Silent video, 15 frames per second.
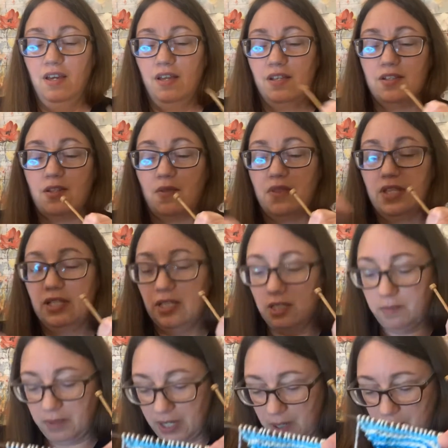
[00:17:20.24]
So this is
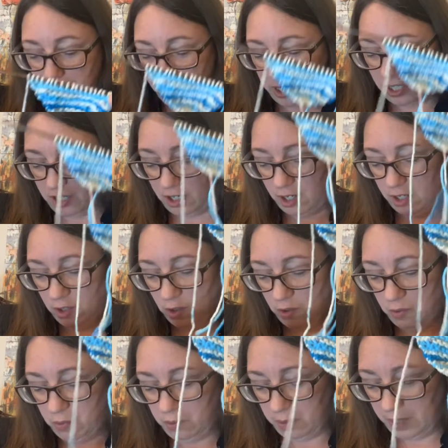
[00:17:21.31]
what I'm working on
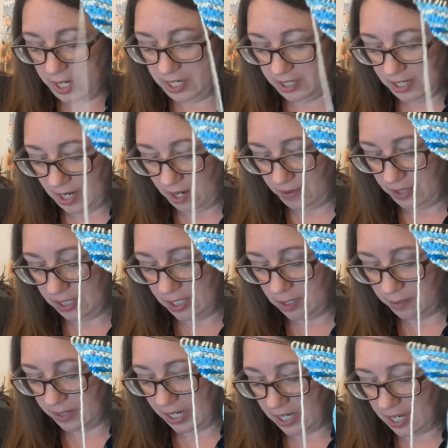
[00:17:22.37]
right now. This is
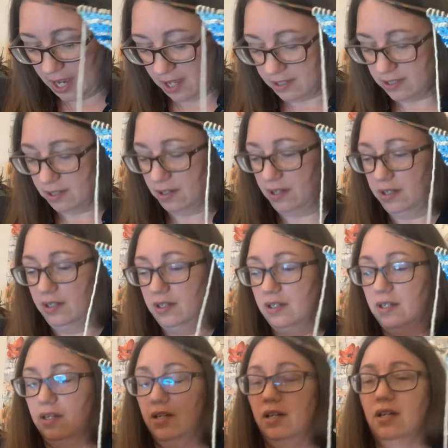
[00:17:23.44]
what I cast on.
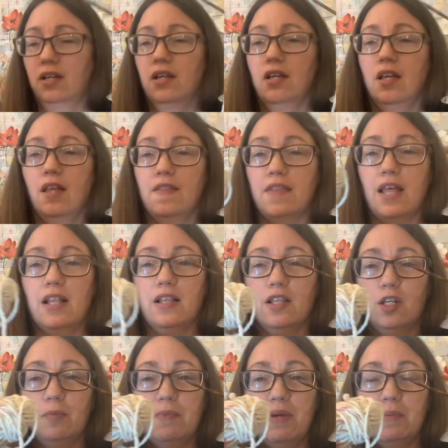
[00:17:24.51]
That
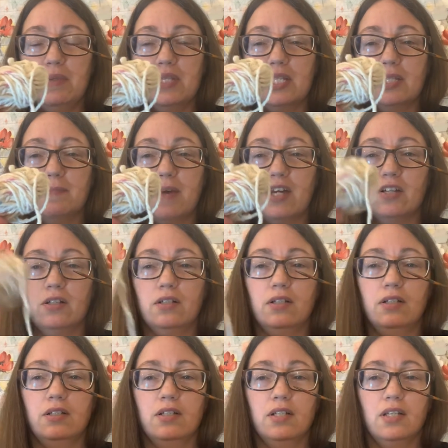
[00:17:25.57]
little bit with the
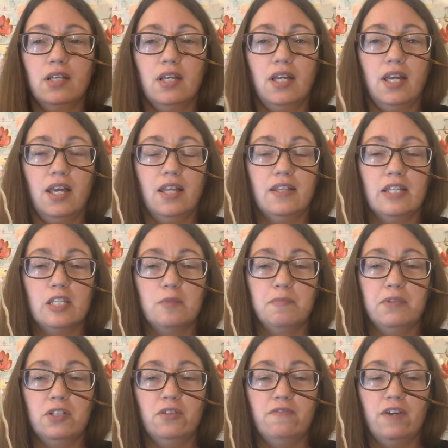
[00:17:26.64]
speckle and this
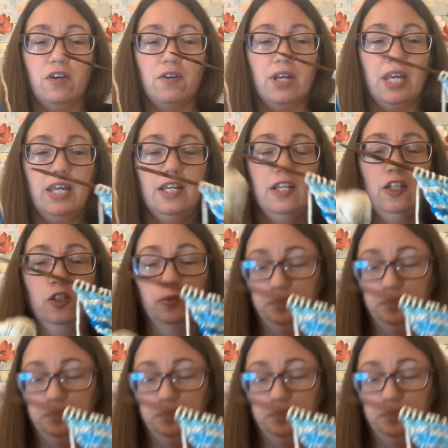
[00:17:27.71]
blue variegated.